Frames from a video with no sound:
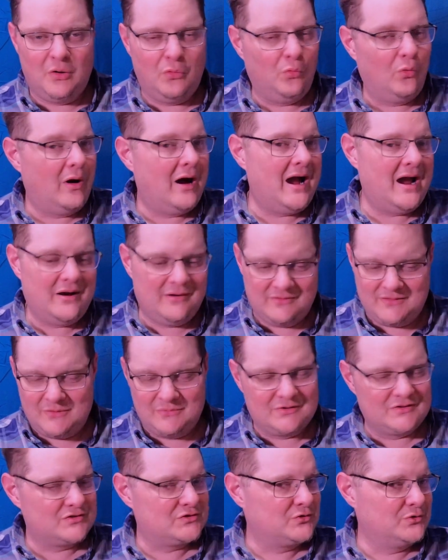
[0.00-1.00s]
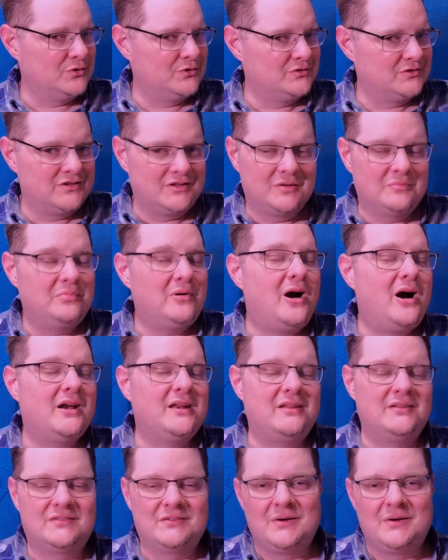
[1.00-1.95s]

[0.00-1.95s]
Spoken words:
a wire that was screwed to the body.